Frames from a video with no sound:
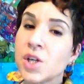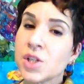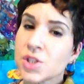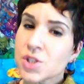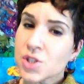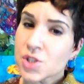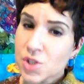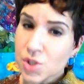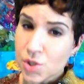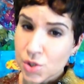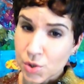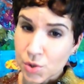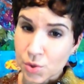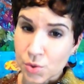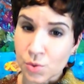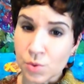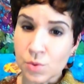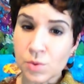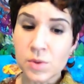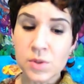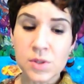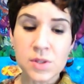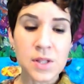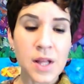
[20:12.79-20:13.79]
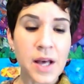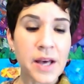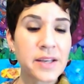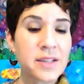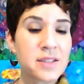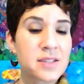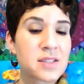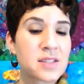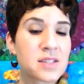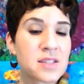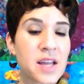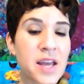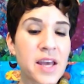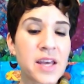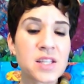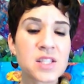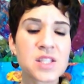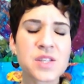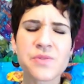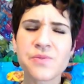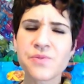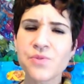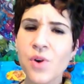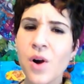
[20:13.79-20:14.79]
2, like
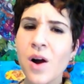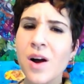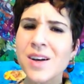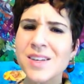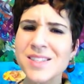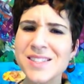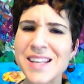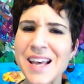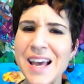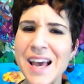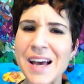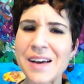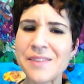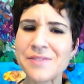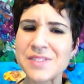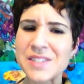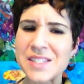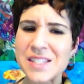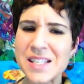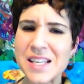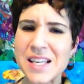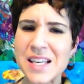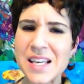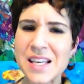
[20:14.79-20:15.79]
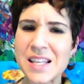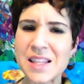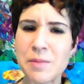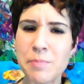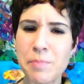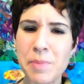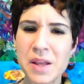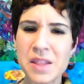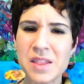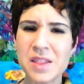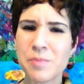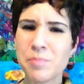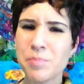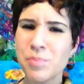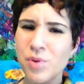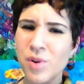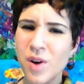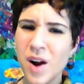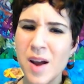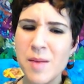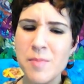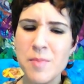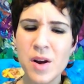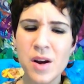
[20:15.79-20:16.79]
snakes, frogs have teeth, but the
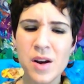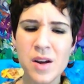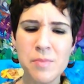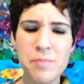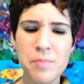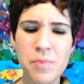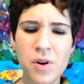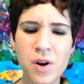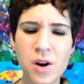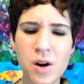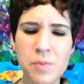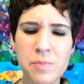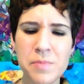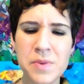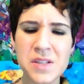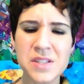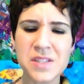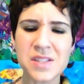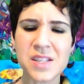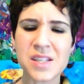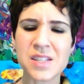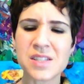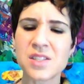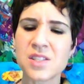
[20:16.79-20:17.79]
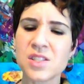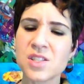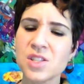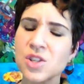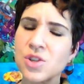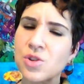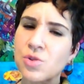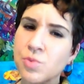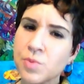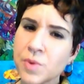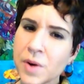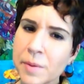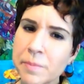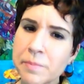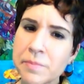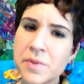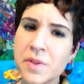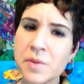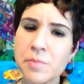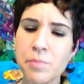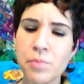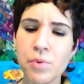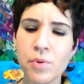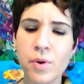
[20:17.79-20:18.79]
primary purpose is to grip
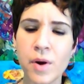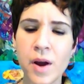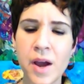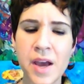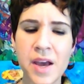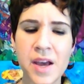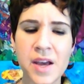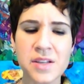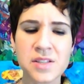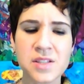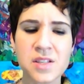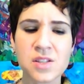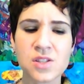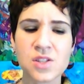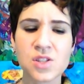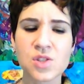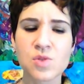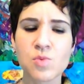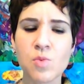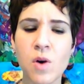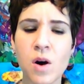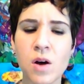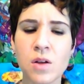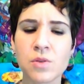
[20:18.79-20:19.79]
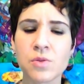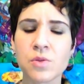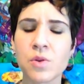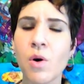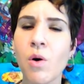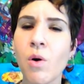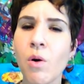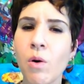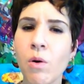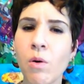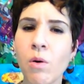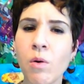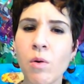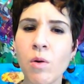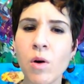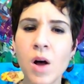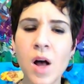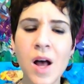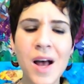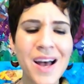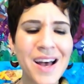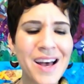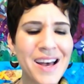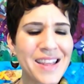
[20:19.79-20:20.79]
the prey as it's swallowed whole.
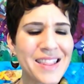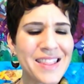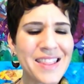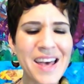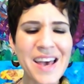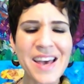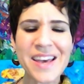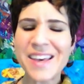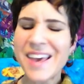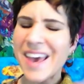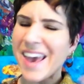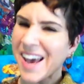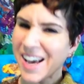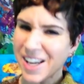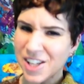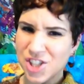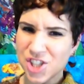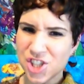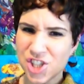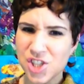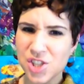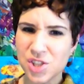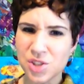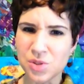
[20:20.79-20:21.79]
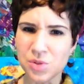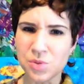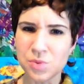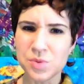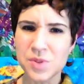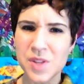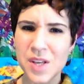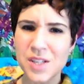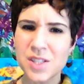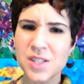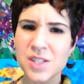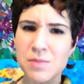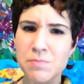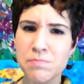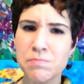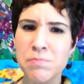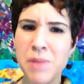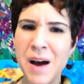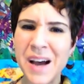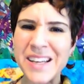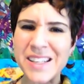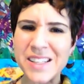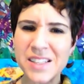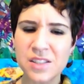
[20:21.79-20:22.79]
They can't chew, they just
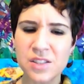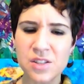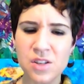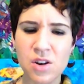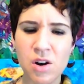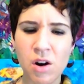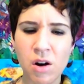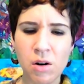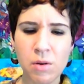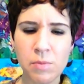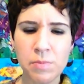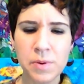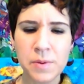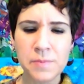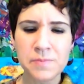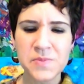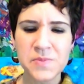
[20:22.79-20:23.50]
bite and gulp.